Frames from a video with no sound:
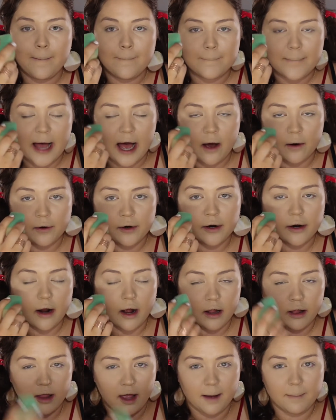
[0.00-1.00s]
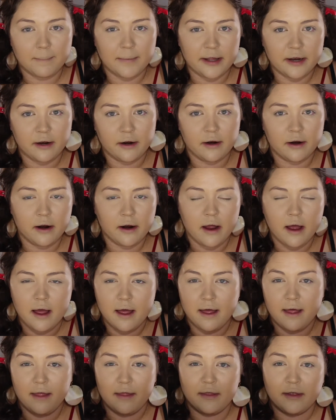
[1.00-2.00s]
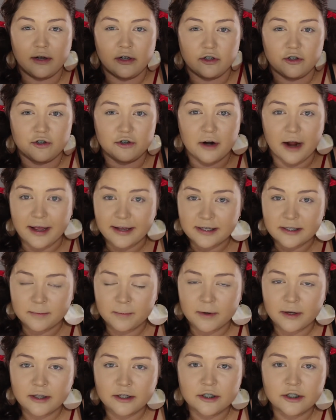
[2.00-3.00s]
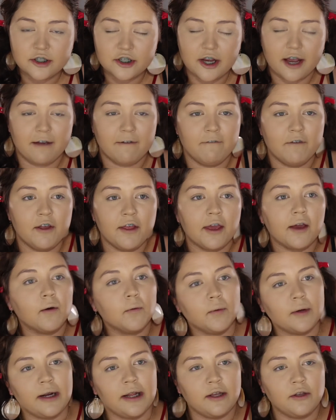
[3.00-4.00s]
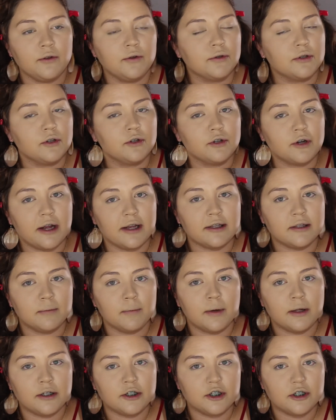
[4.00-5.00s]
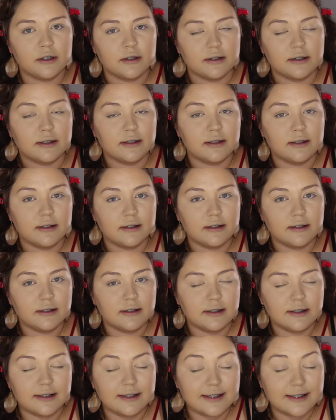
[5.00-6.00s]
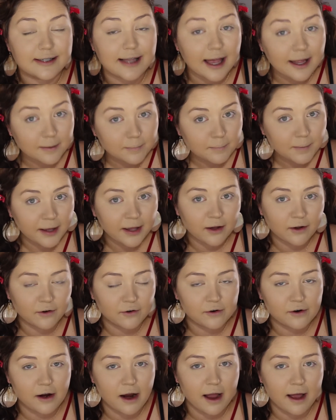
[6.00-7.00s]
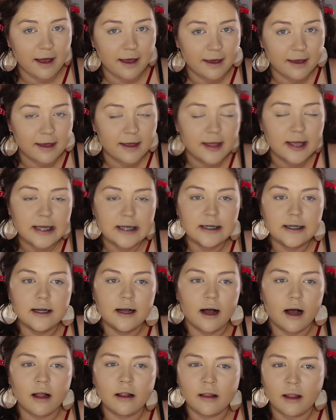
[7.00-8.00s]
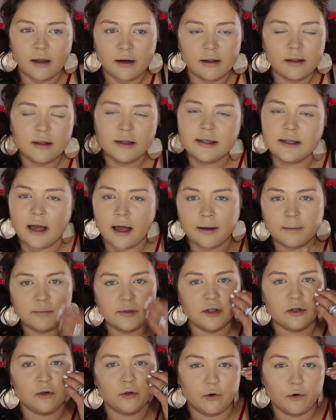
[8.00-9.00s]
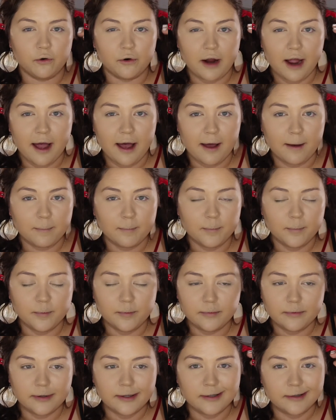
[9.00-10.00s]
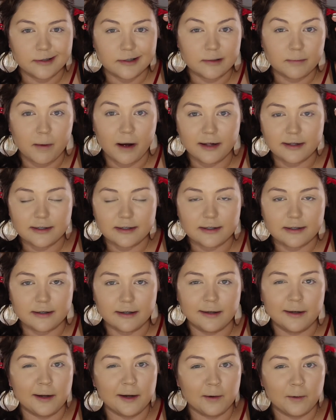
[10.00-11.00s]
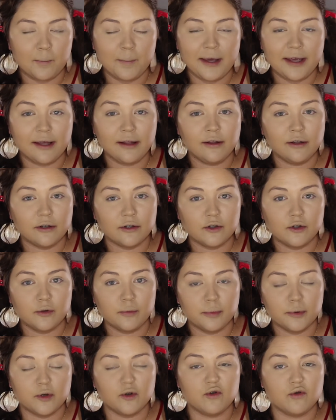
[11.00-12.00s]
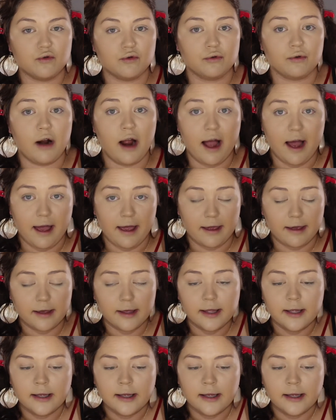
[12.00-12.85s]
powder a lot better than a dry sponge. I feel like when I use a dry sponge to set my under eye, a lot of the times it'll grab in spots and it'll make it look super dry.